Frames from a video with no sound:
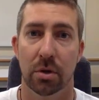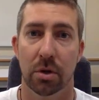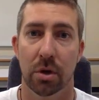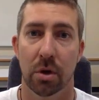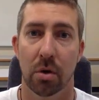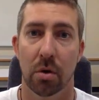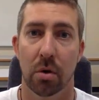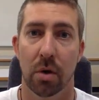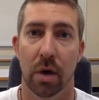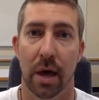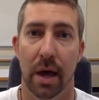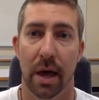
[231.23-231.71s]

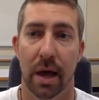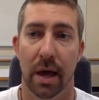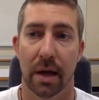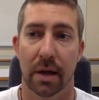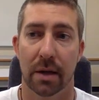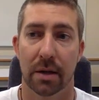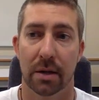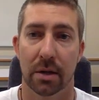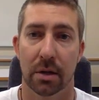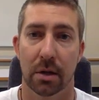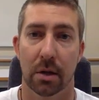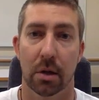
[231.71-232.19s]
go
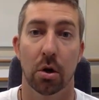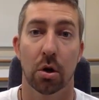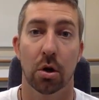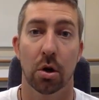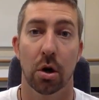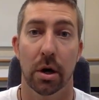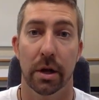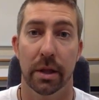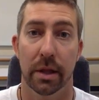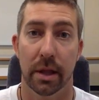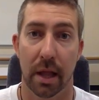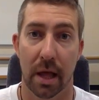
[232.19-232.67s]
and look
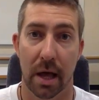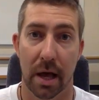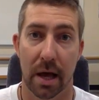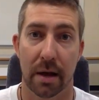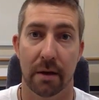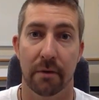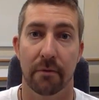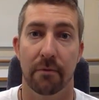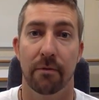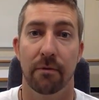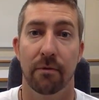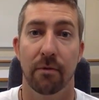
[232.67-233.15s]

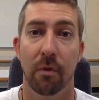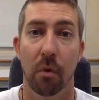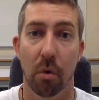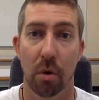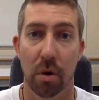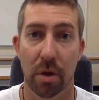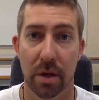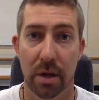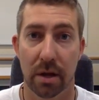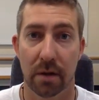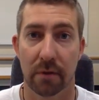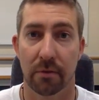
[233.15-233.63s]
online
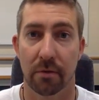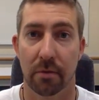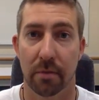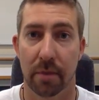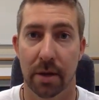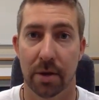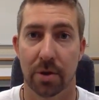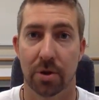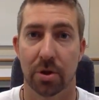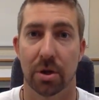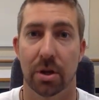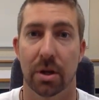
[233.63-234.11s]
for the
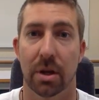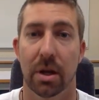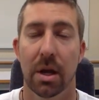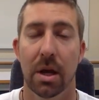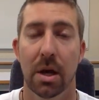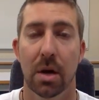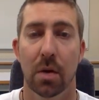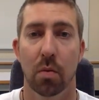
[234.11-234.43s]
information